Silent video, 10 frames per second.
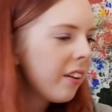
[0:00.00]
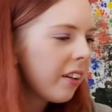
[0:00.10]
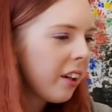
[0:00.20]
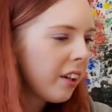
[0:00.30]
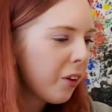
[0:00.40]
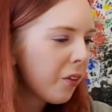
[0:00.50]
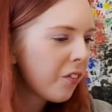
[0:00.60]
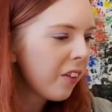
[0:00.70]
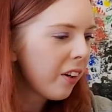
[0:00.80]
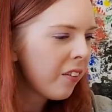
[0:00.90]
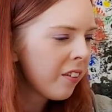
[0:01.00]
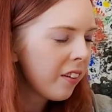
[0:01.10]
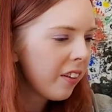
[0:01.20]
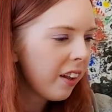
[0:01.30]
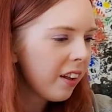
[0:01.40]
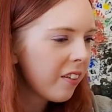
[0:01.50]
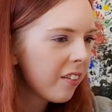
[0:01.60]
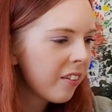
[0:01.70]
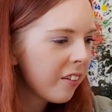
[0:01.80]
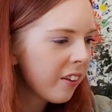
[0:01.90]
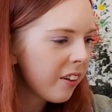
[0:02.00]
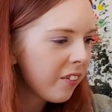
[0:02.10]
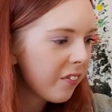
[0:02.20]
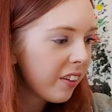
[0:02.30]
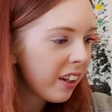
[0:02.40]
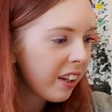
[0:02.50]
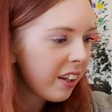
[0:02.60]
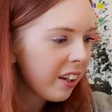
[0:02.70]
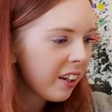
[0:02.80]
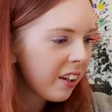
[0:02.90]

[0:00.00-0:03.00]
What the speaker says: kind of going round, so that is really